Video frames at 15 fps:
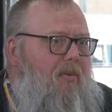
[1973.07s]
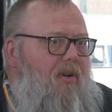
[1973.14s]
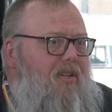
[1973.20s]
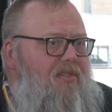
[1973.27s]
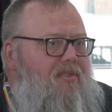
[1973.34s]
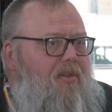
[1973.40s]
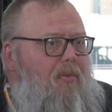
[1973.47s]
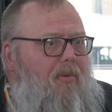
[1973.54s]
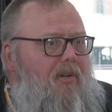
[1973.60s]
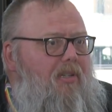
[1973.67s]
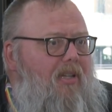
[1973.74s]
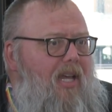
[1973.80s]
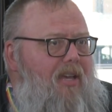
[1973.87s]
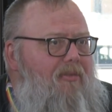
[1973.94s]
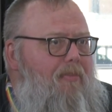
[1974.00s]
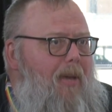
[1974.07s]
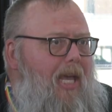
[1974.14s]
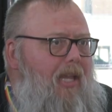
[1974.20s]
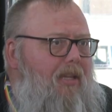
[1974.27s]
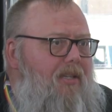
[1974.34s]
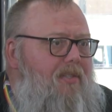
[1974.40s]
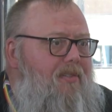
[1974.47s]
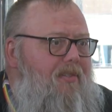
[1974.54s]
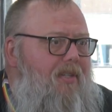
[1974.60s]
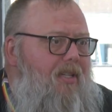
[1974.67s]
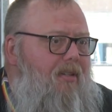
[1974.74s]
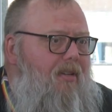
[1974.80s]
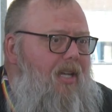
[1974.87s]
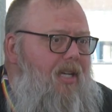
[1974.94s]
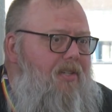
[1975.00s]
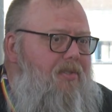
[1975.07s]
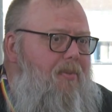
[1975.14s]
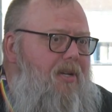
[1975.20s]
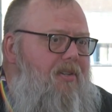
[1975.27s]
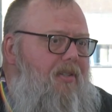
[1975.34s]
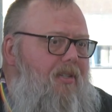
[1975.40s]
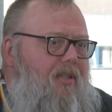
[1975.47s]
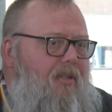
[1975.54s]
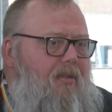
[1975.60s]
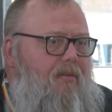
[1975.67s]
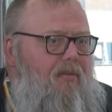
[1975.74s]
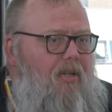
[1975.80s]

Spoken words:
What is the work-life balance? And especially,